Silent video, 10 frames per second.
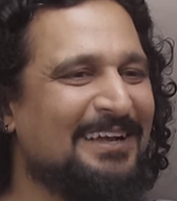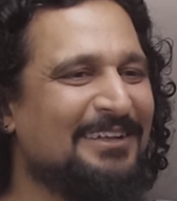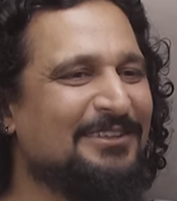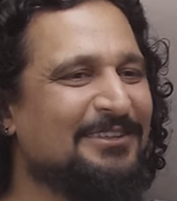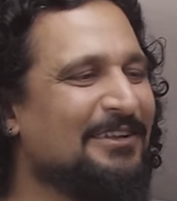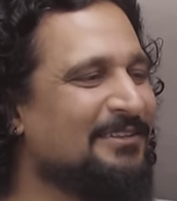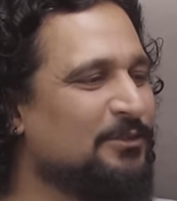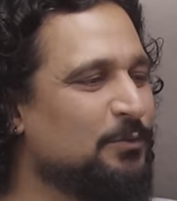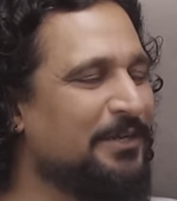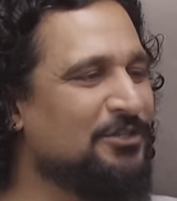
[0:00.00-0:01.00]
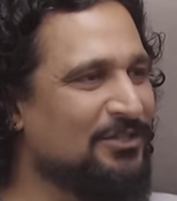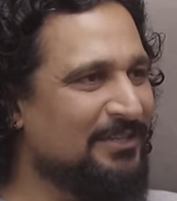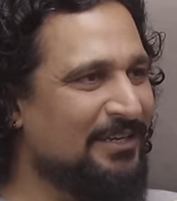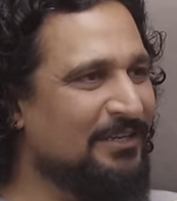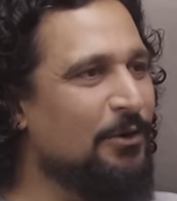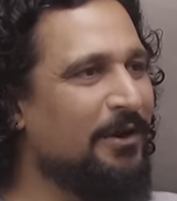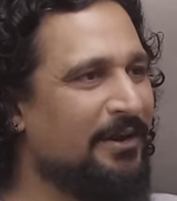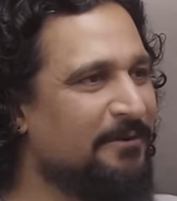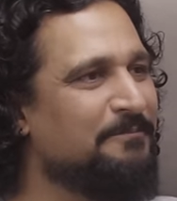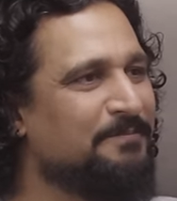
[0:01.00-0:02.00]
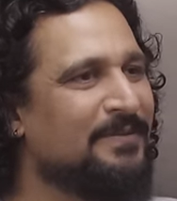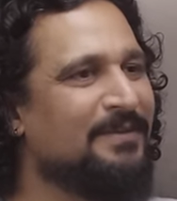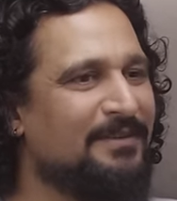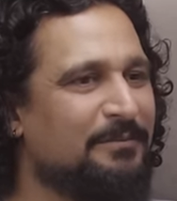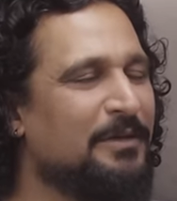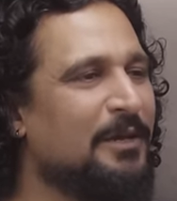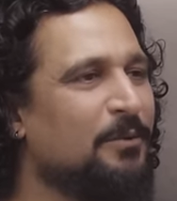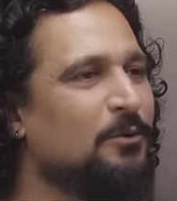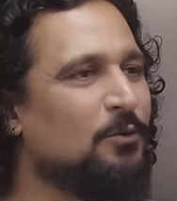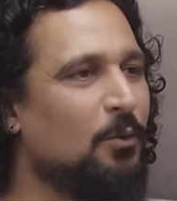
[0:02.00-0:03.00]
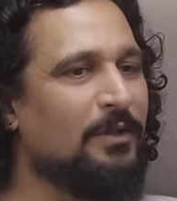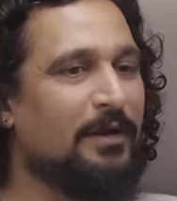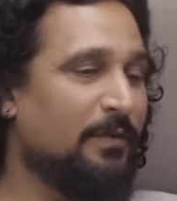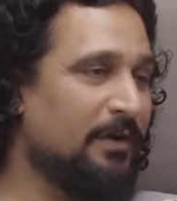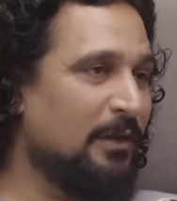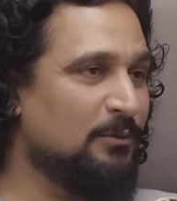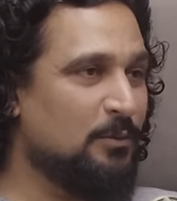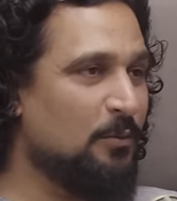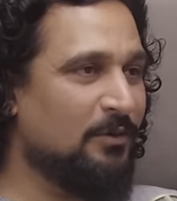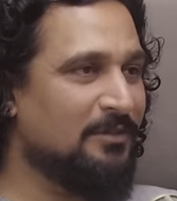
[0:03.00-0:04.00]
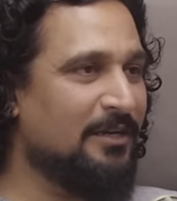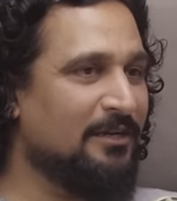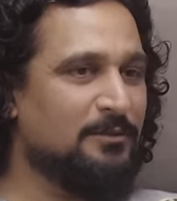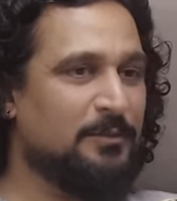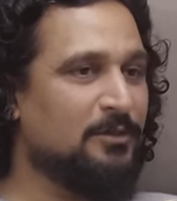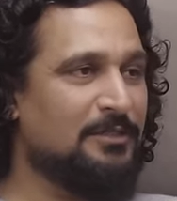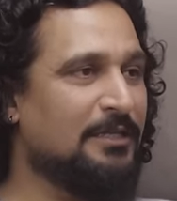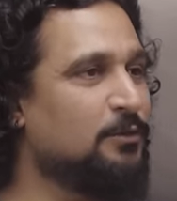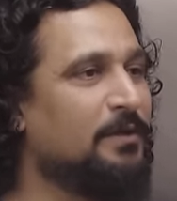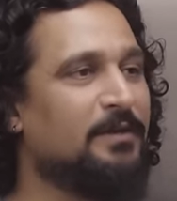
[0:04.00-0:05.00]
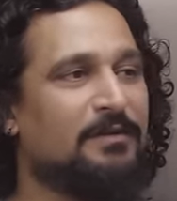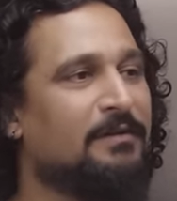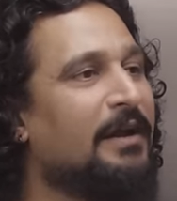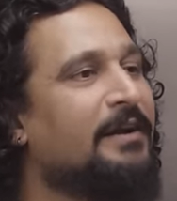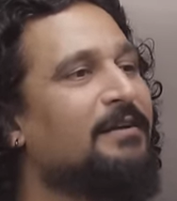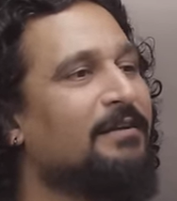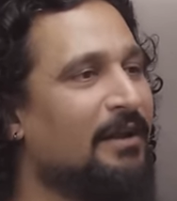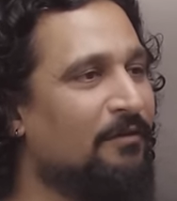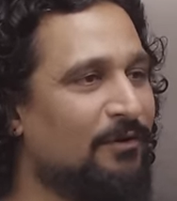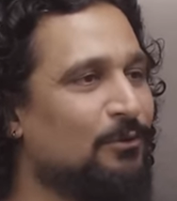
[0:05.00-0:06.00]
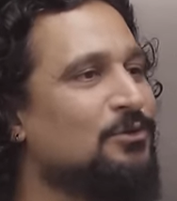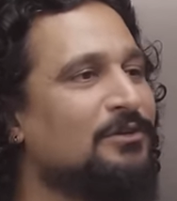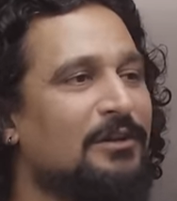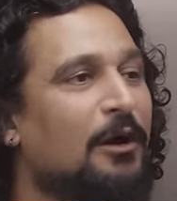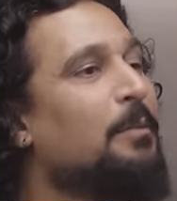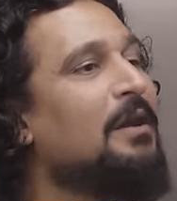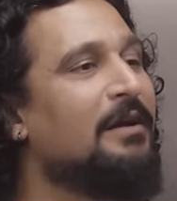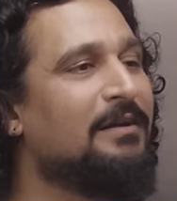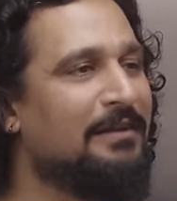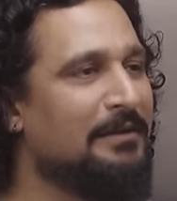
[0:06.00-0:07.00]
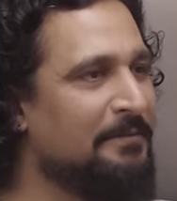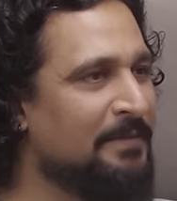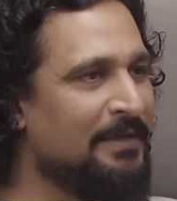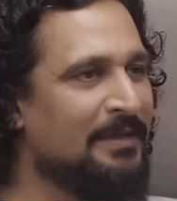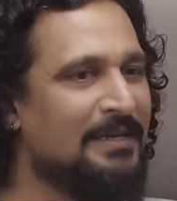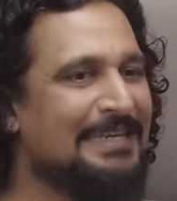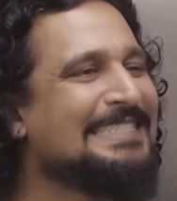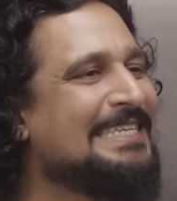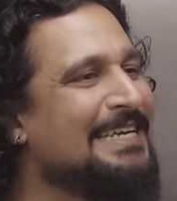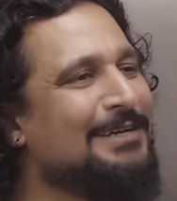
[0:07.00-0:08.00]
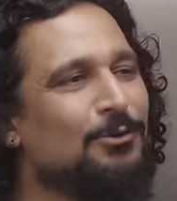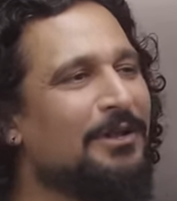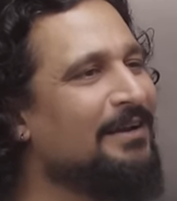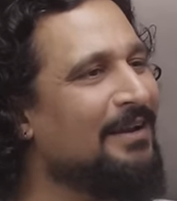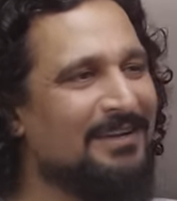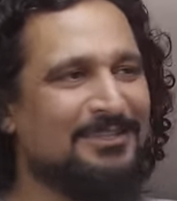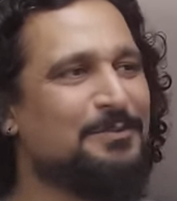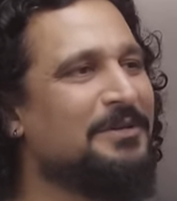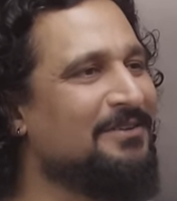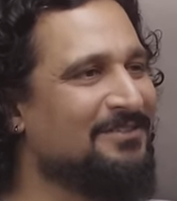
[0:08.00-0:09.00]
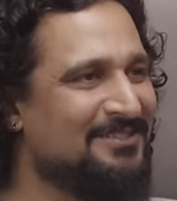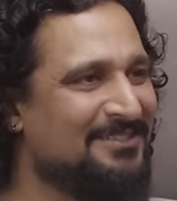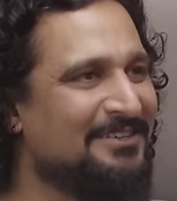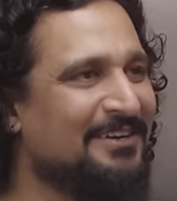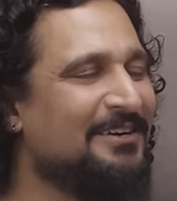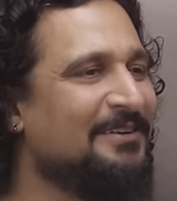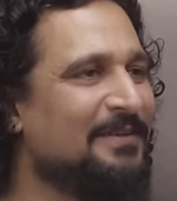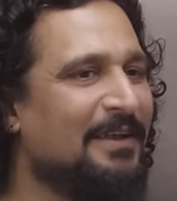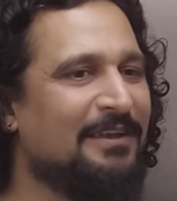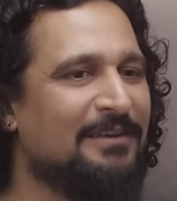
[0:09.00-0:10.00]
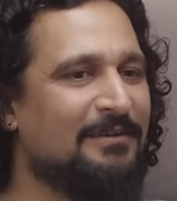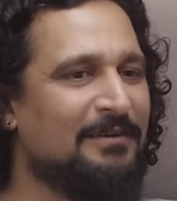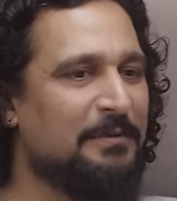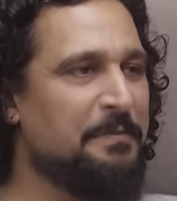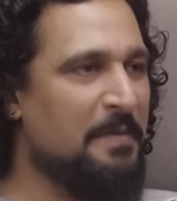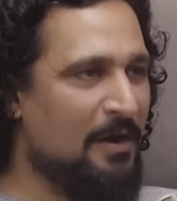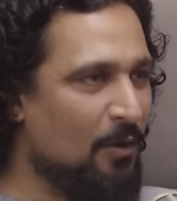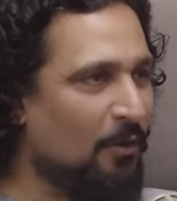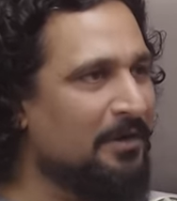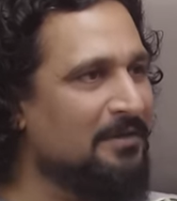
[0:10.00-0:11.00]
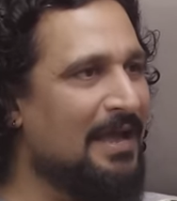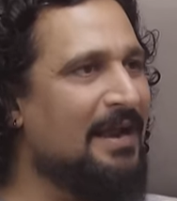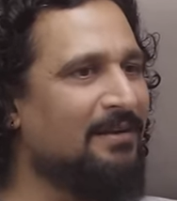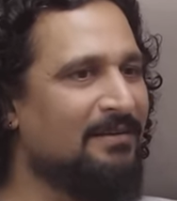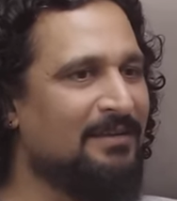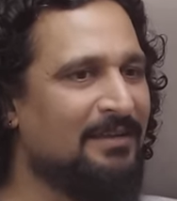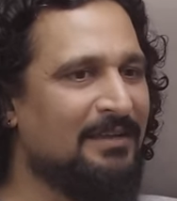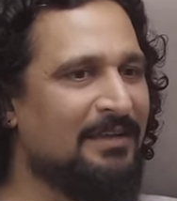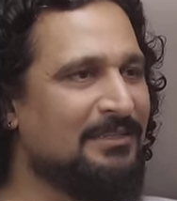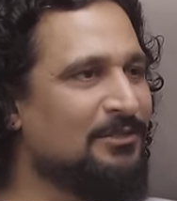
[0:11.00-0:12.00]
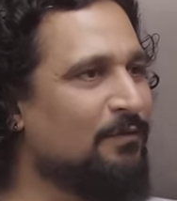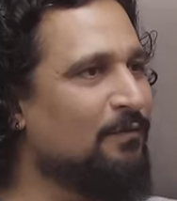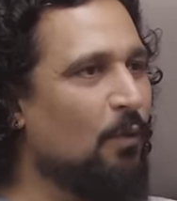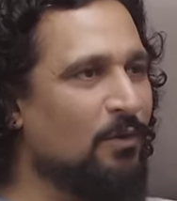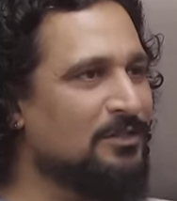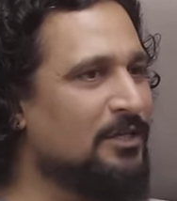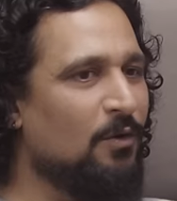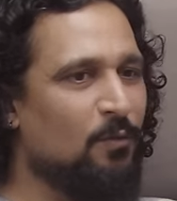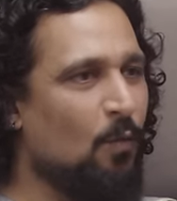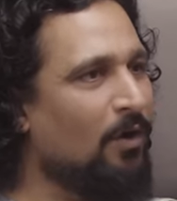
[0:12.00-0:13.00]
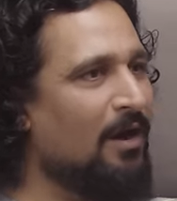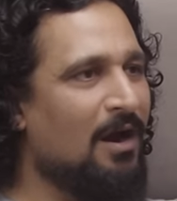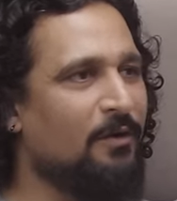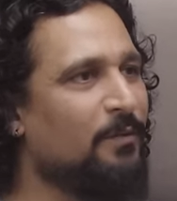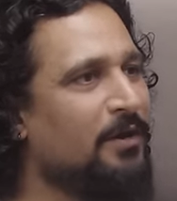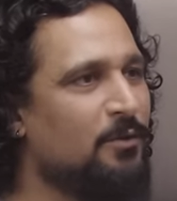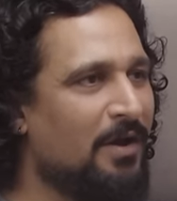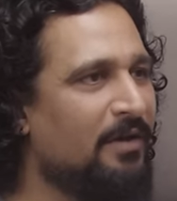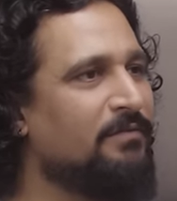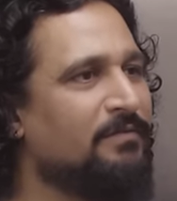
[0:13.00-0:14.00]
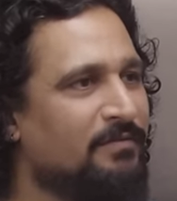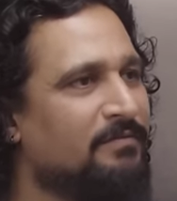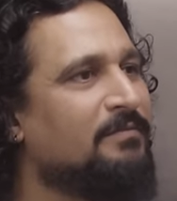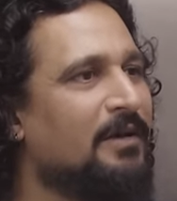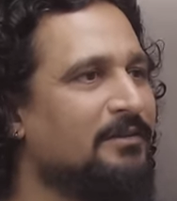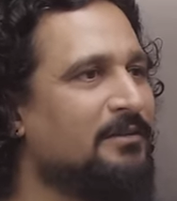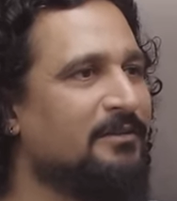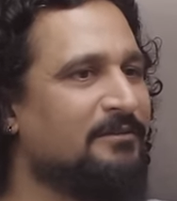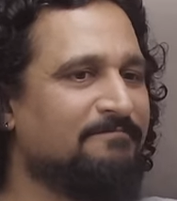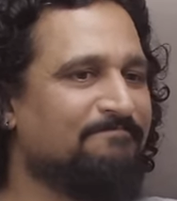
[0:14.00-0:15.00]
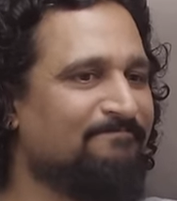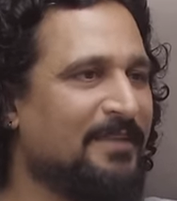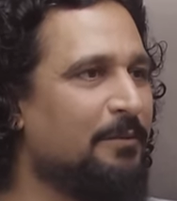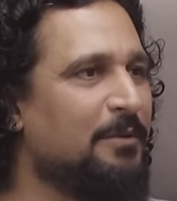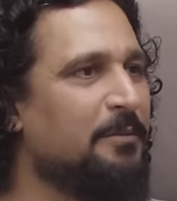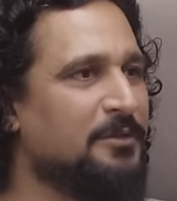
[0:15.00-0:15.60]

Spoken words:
I think that switch in your head, being able to throw that when it comes to motorcycles, because that's where rider evolution, ability is key to the entire experience, right? And unlocking that instead of focusing on what hardware you have, I think can be a